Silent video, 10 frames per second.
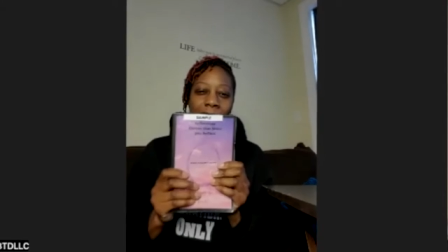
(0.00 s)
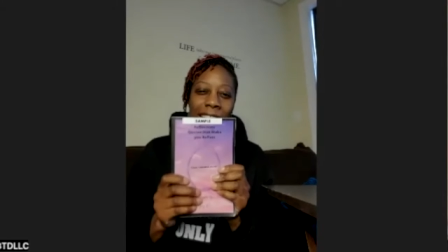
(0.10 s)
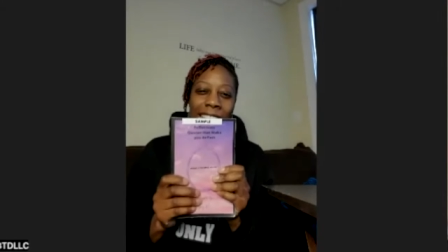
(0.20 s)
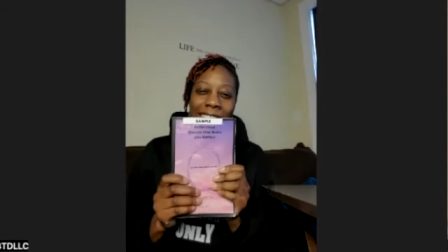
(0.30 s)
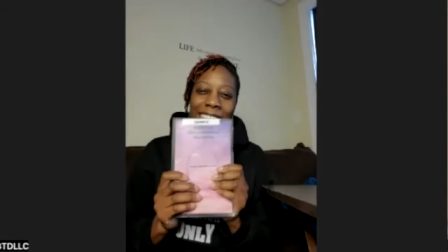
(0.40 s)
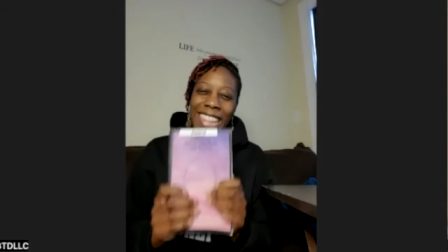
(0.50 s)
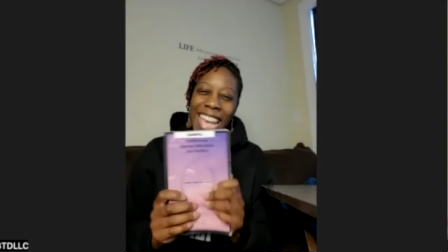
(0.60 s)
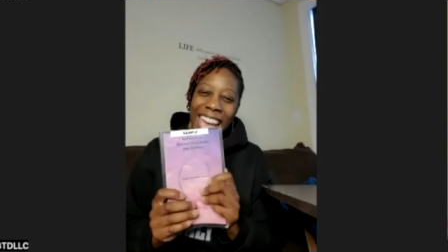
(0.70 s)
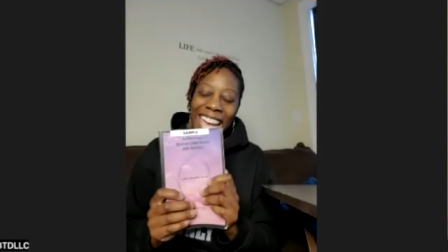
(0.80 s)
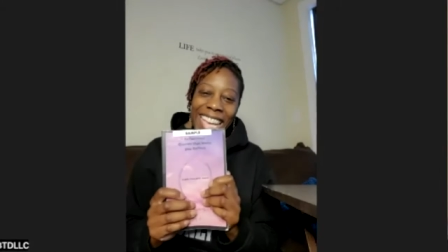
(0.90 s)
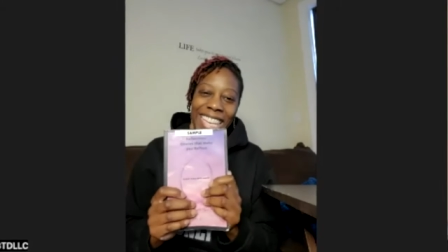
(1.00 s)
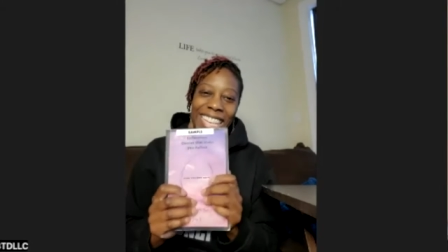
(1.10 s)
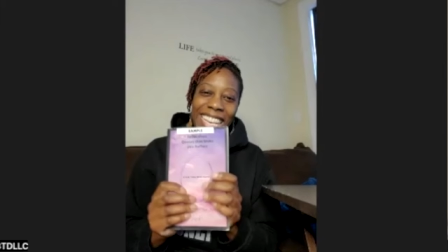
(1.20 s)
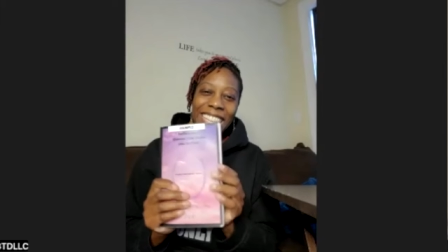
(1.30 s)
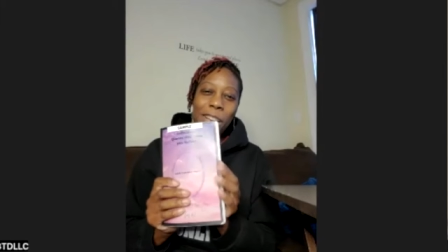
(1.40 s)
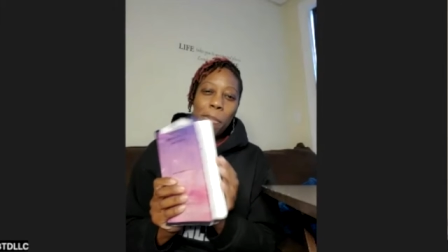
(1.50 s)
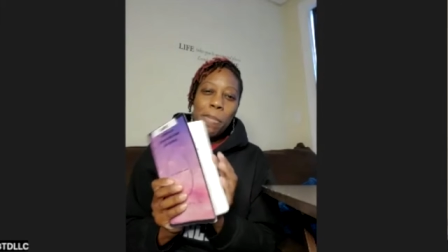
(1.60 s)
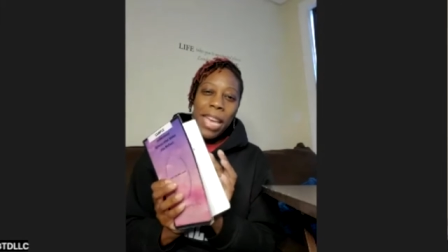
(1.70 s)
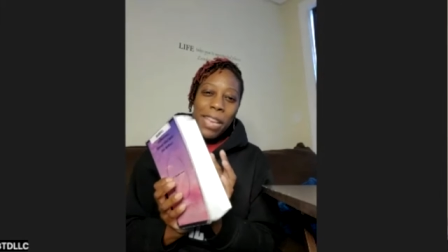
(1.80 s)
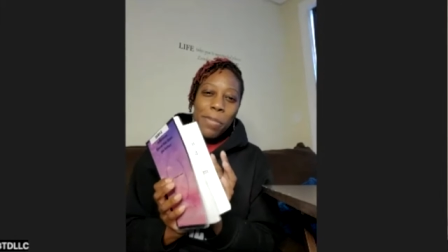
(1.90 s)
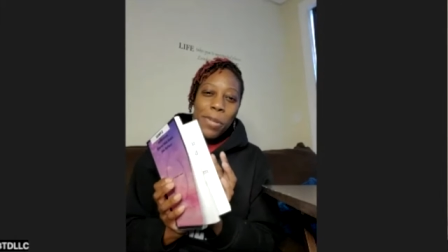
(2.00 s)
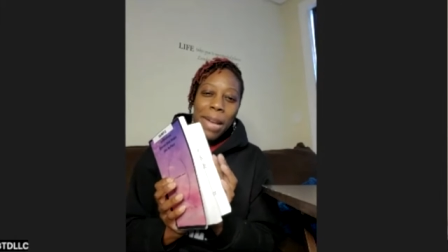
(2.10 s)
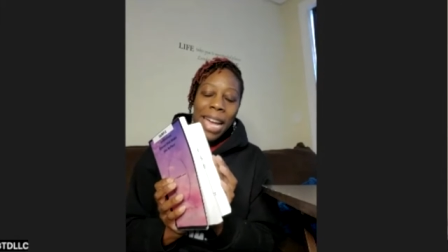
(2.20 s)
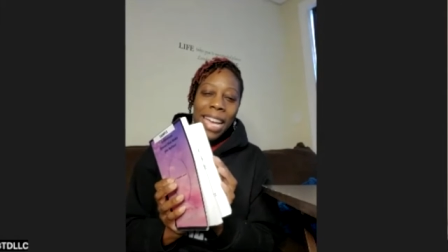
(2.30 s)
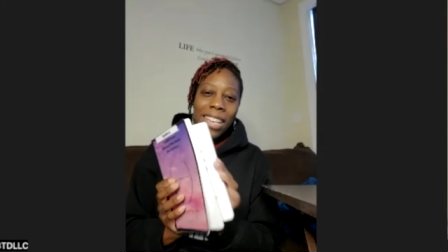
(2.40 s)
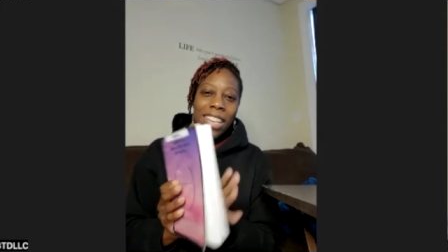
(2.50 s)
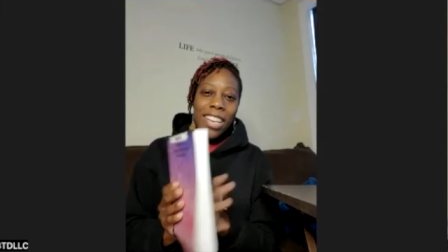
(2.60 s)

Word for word: like that in a paperback